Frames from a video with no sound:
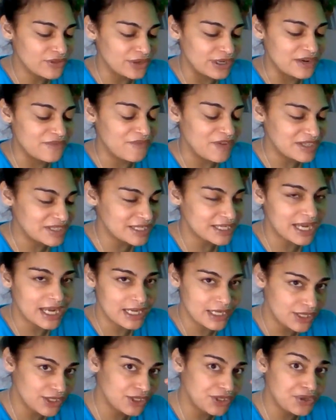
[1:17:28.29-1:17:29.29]

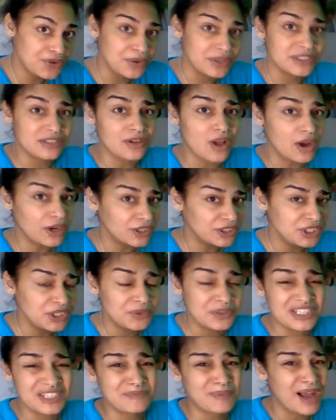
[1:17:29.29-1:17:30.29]
investigating you and stalking you
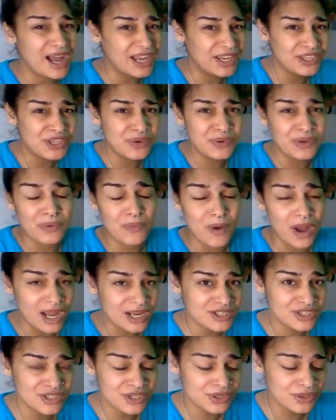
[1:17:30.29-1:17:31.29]
and spying you and
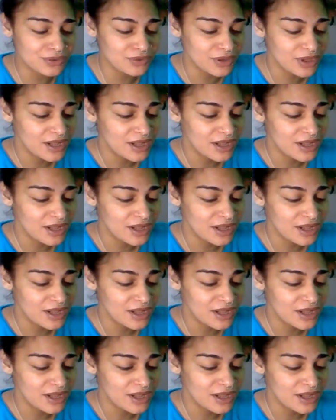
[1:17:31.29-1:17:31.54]
watch you.